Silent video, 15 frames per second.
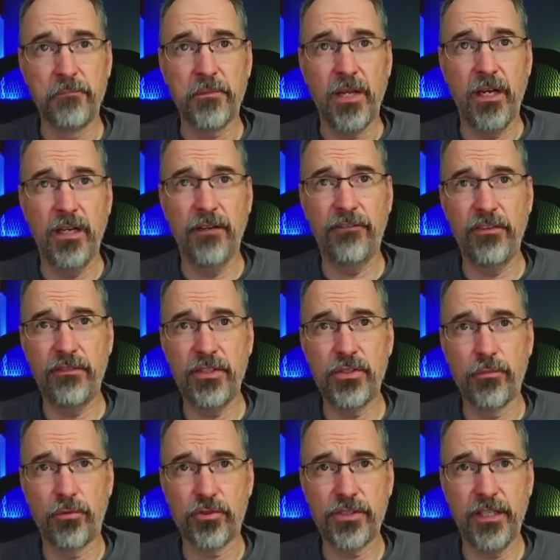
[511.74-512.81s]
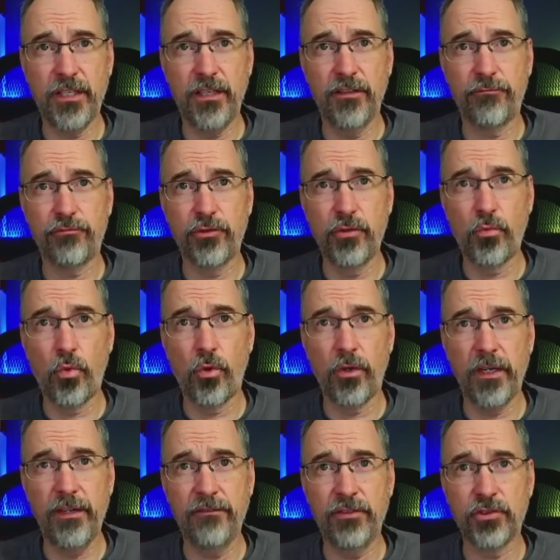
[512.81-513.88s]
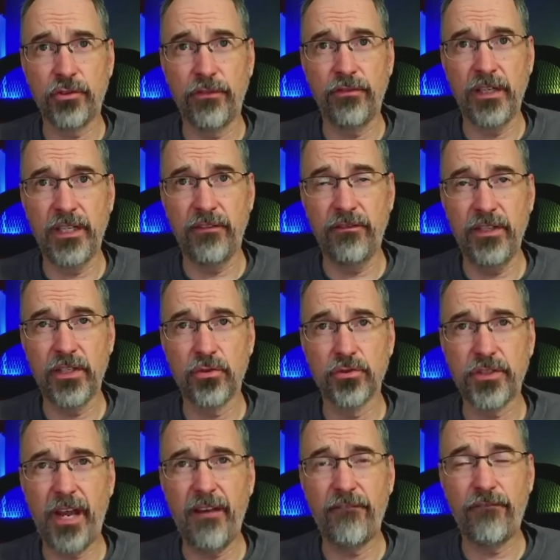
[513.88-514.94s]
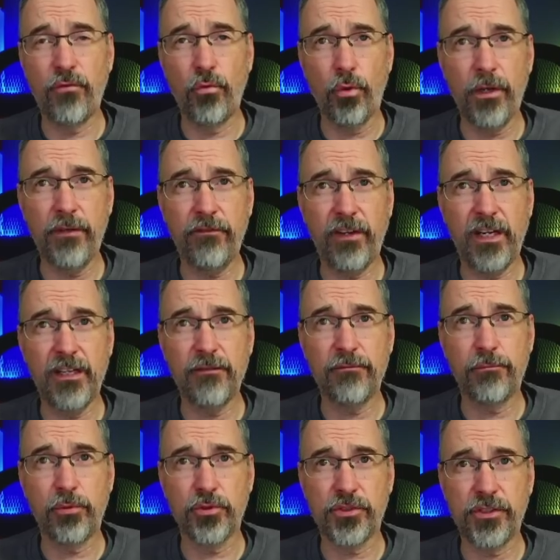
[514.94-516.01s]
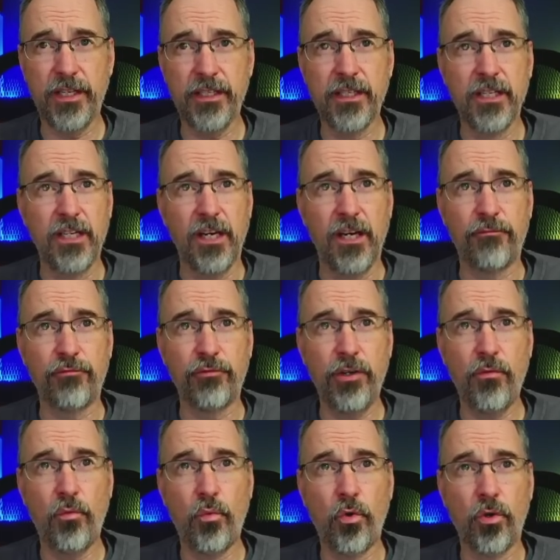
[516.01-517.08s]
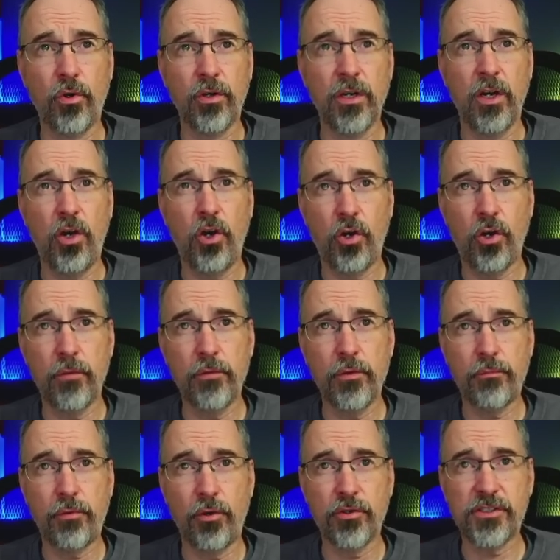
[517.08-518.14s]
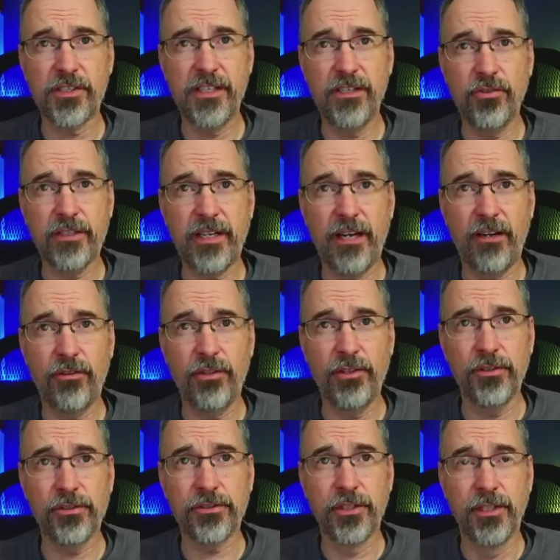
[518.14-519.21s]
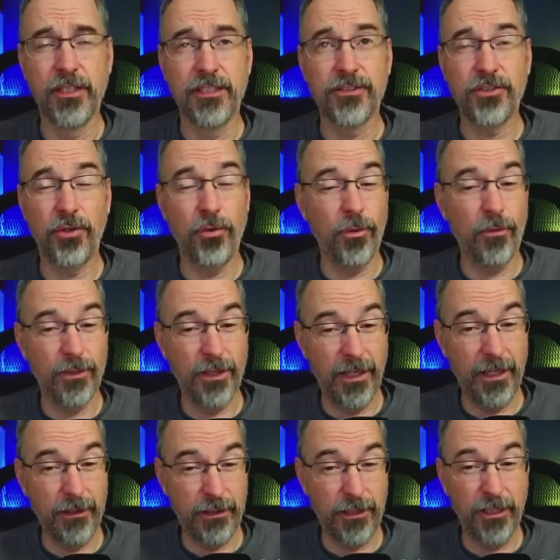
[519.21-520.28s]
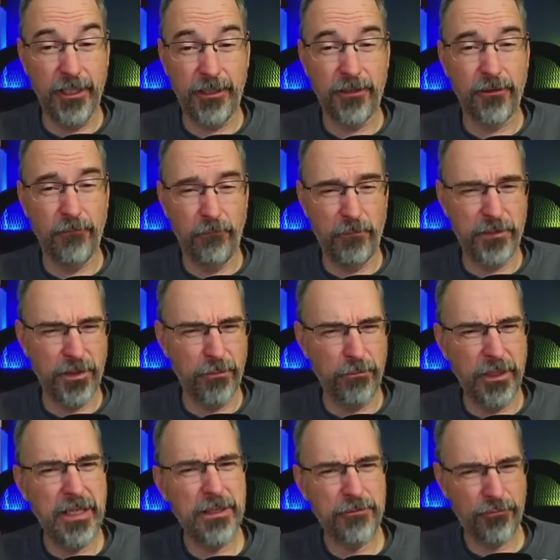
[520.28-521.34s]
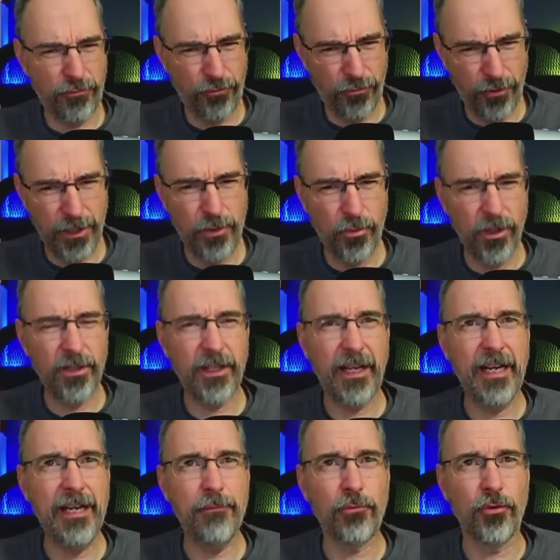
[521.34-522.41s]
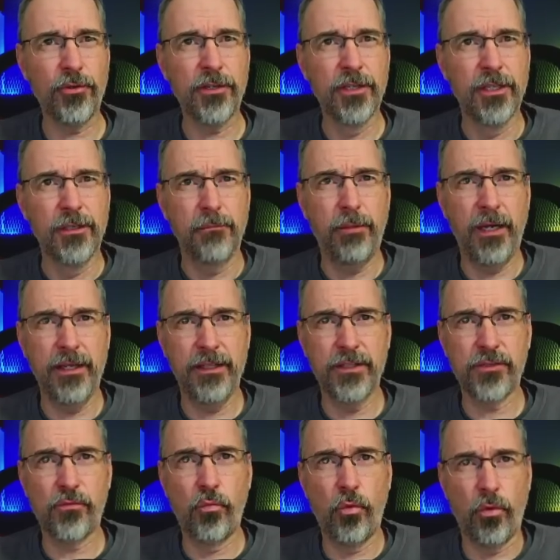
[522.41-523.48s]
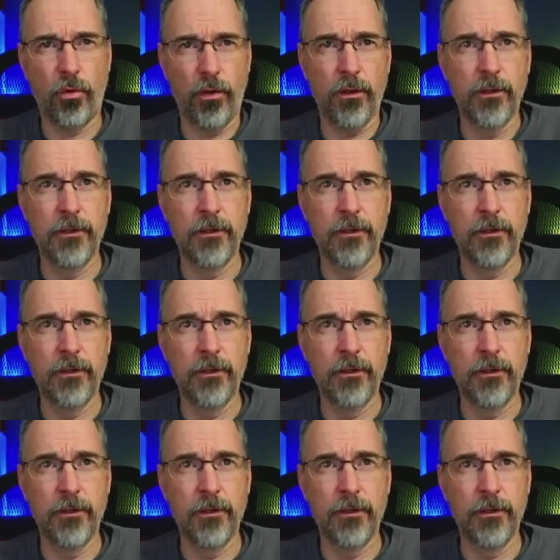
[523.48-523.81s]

52% of pre-war infantry fighting vehicles, and 45% of pre-war armored personnel carriers. So, they're being pretty well hammered by this war.